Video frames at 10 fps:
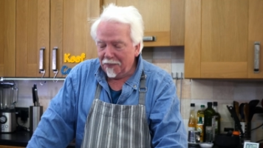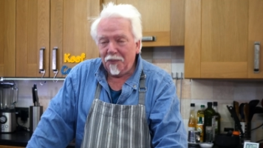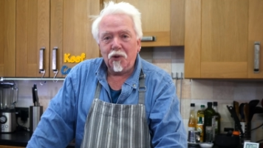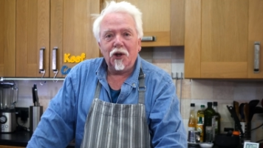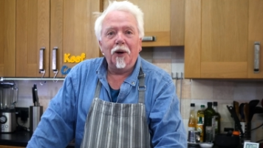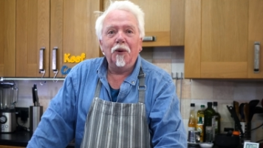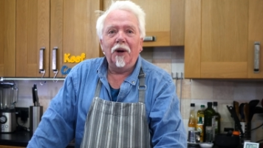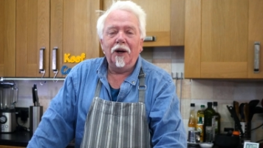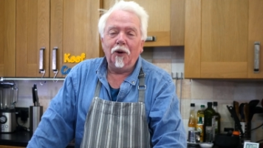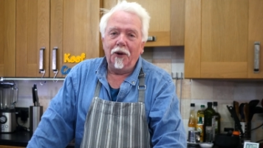So
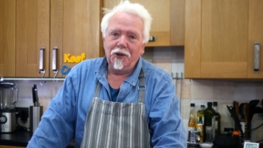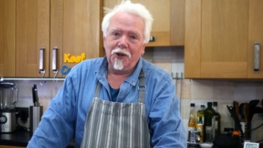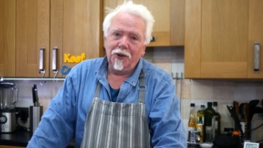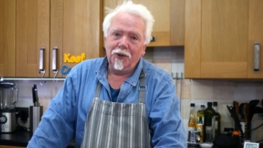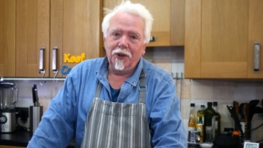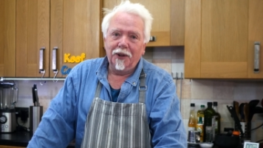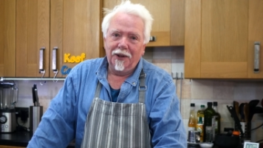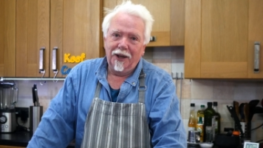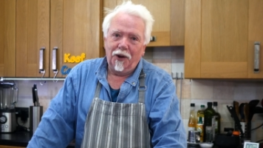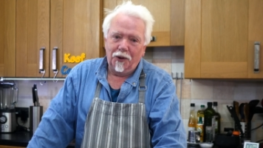I got into
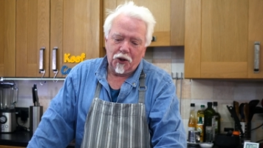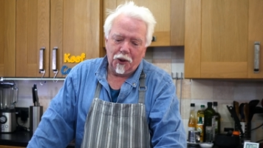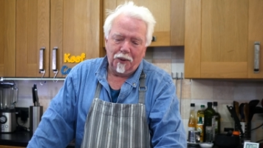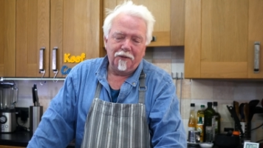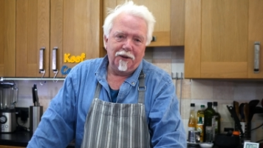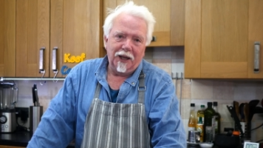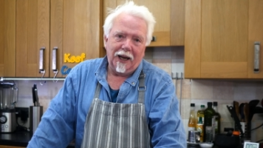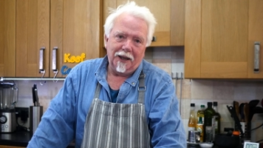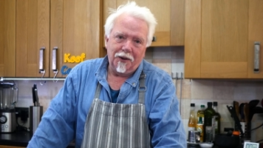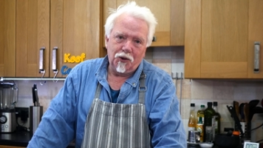a lot of trouble for
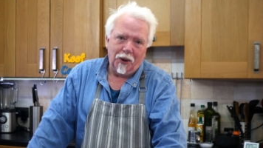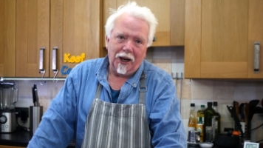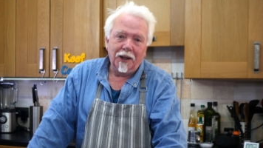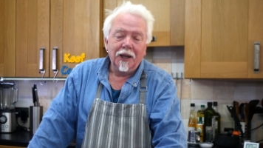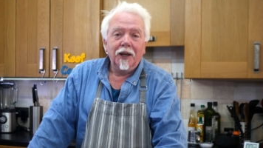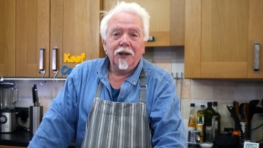that as well.